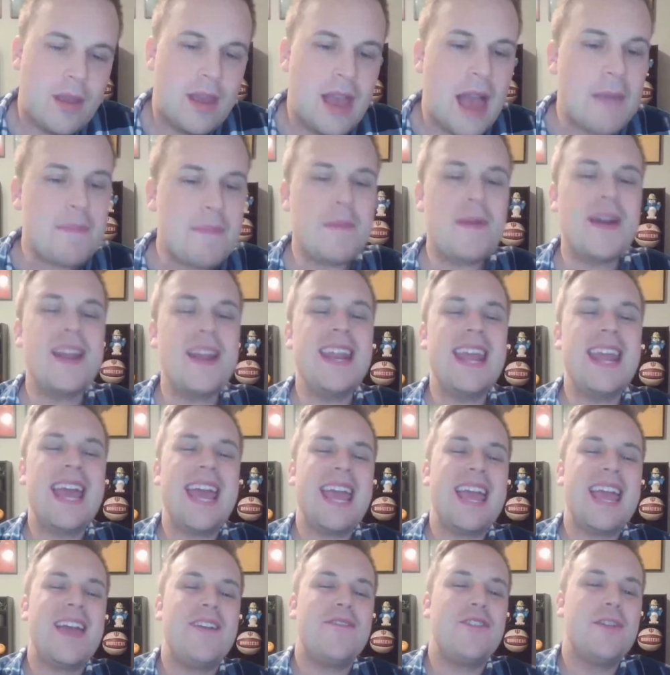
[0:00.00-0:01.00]
Happy Monday,
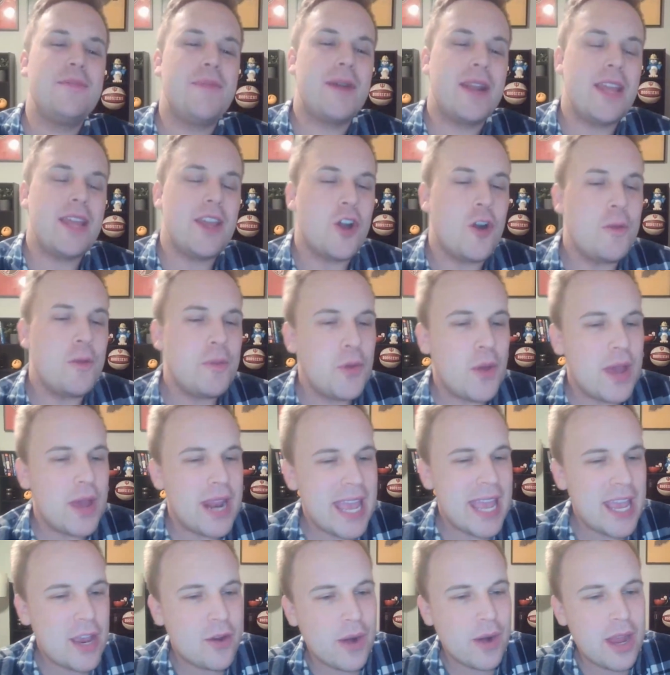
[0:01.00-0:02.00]
everybody. Hope you had
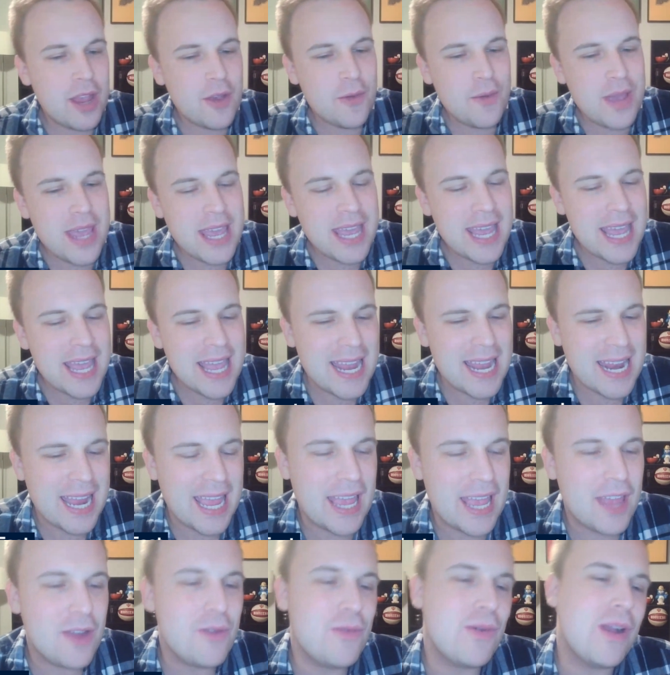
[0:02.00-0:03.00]
a great weekend,
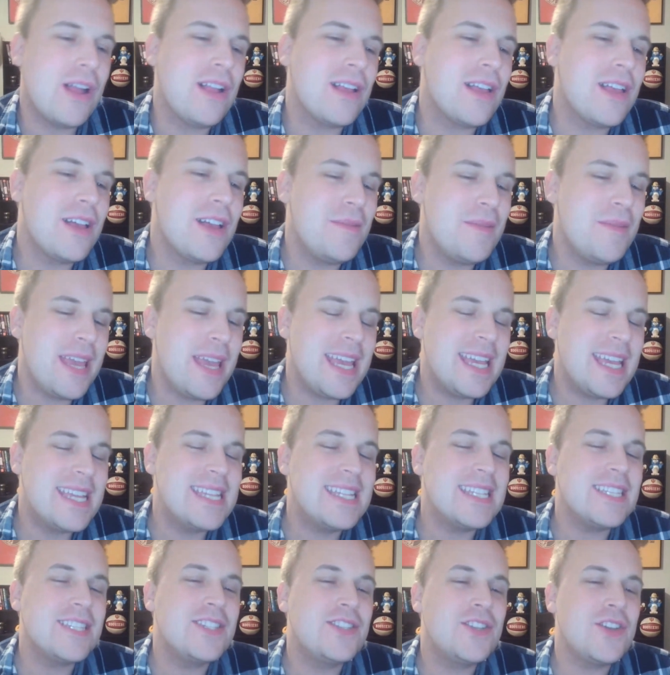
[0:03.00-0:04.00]
and welcome
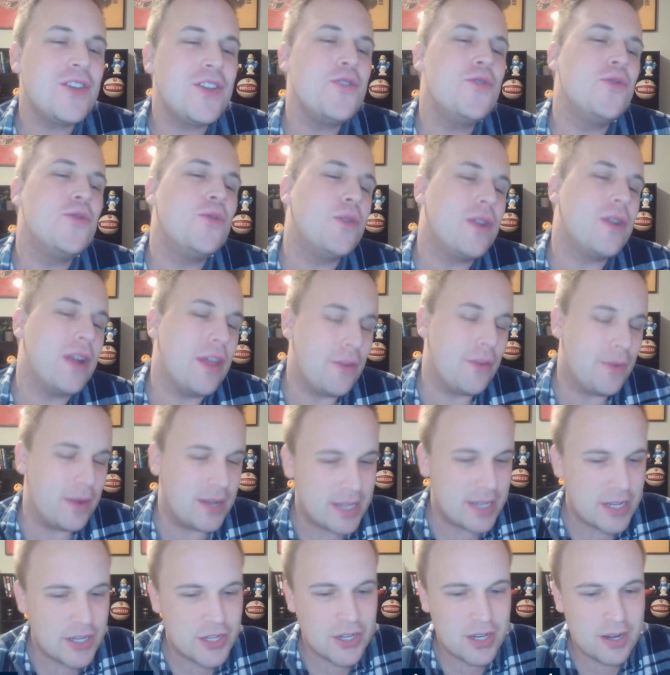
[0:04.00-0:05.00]
into another
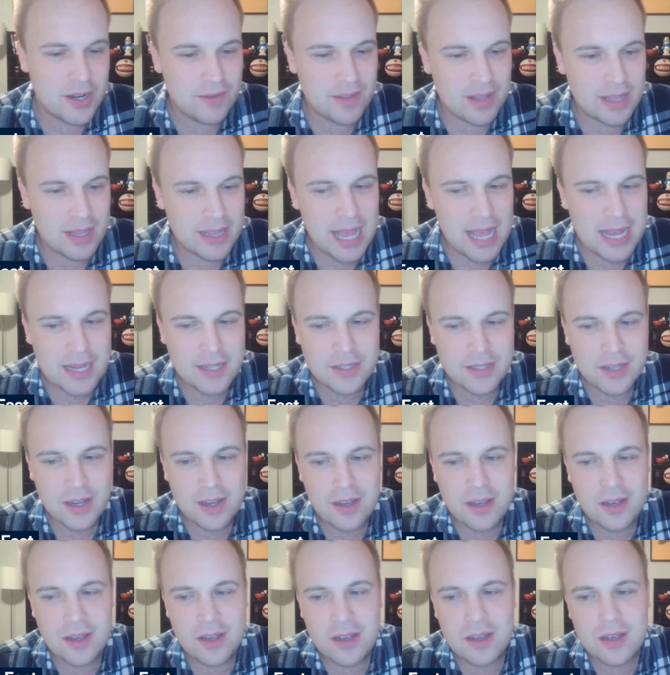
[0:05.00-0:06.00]
edition of the Locked
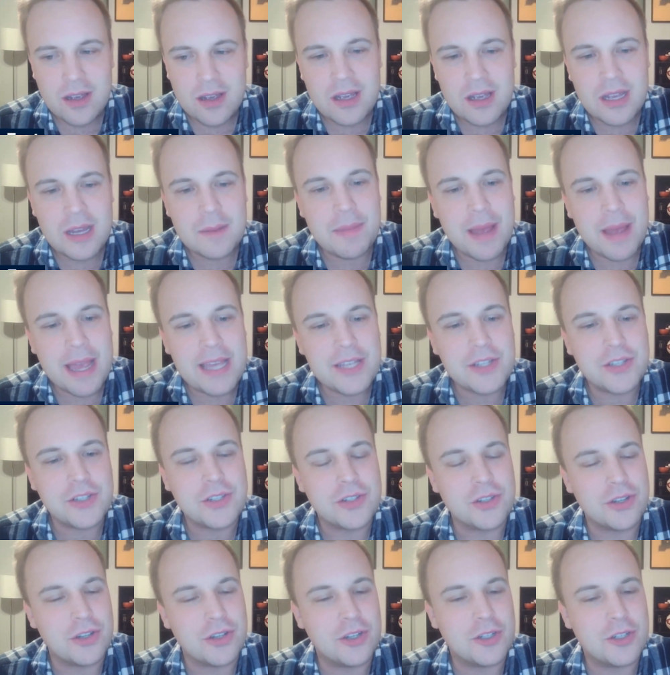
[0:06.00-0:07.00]
On
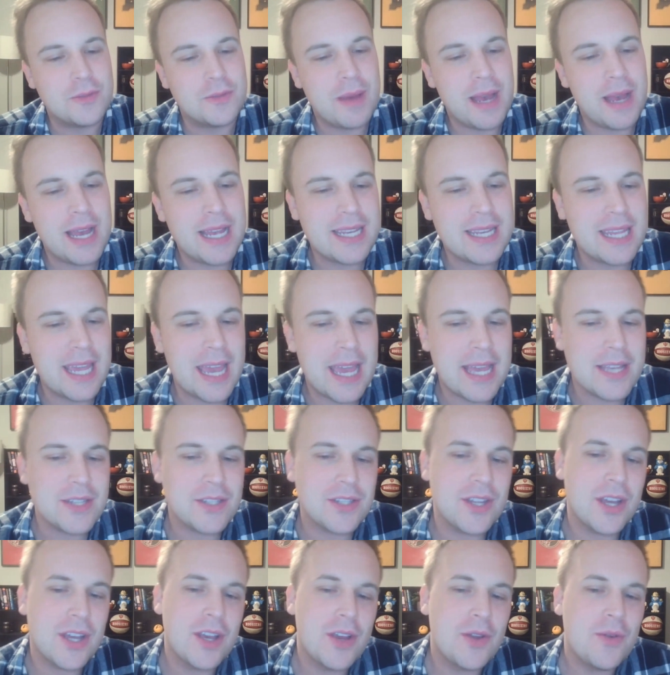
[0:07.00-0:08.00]
Pacers podcast,
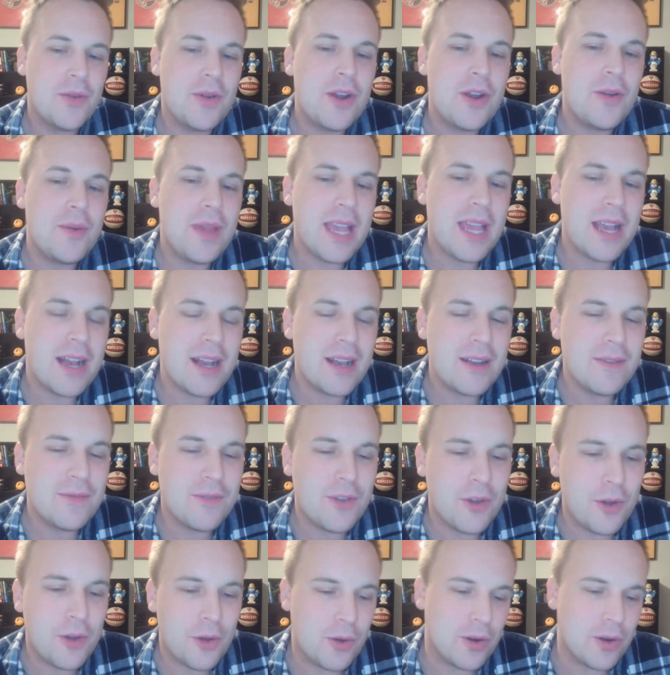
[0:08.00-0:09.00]
where we, of
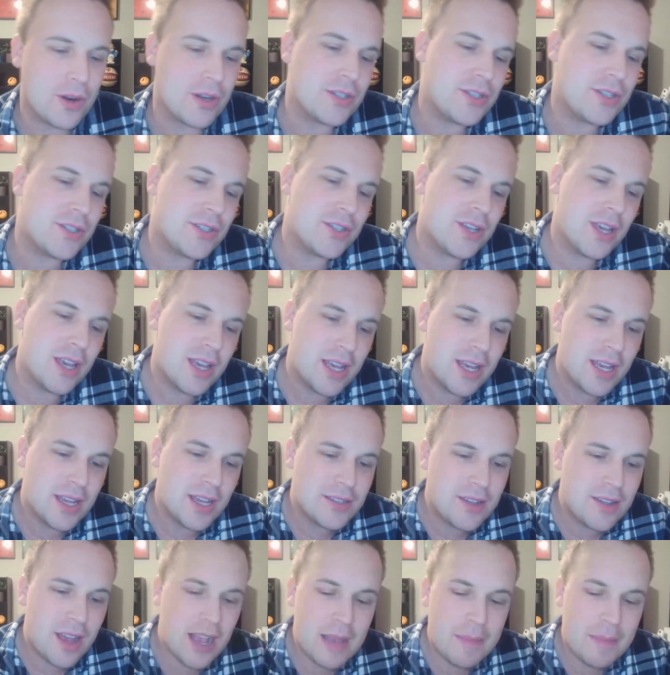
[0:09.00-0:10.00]
course,
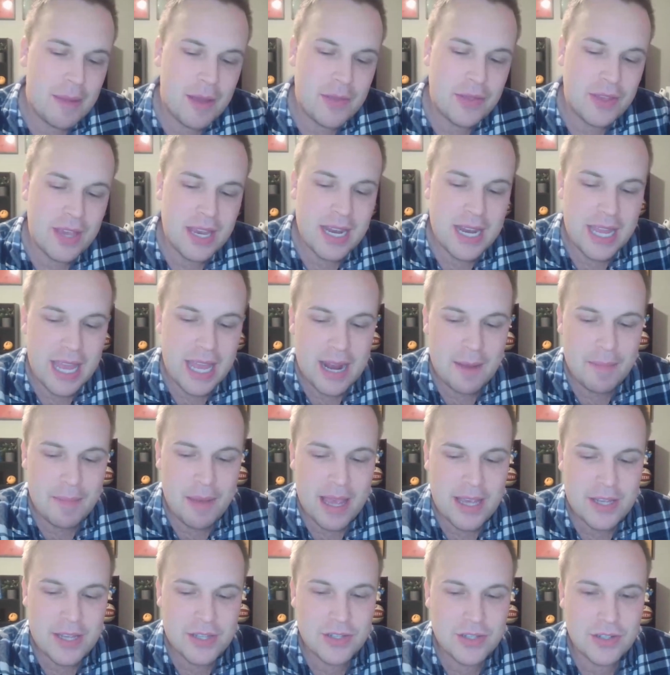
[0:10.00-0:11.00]
talk about the Indiana
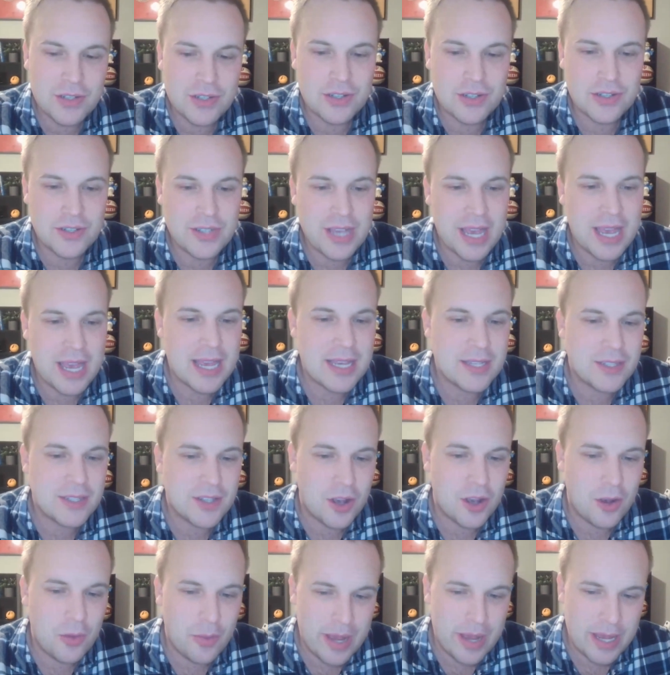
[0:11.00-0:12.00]
Pacers. As
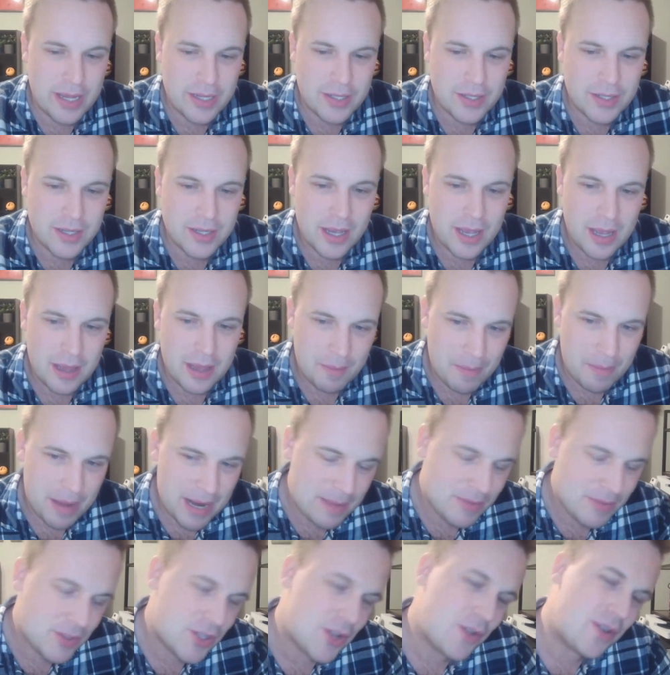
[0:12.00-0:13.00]
always, my
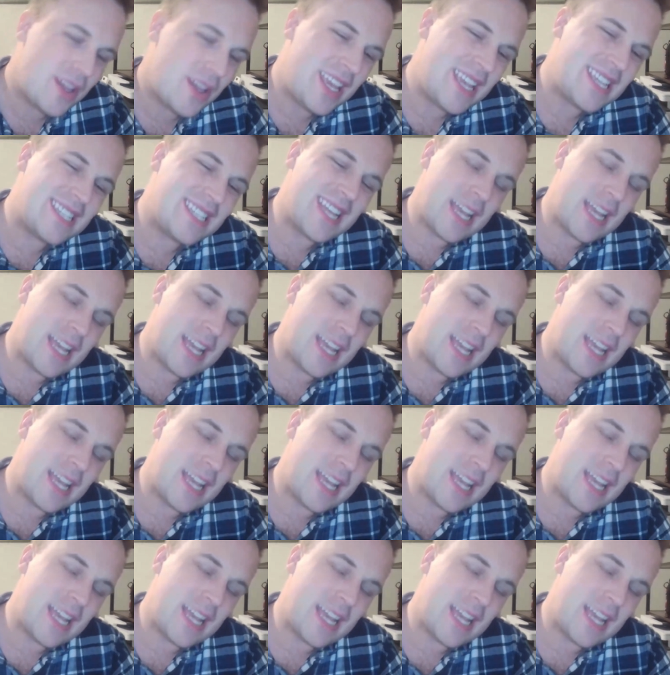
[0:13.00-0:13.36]
name's Tony East.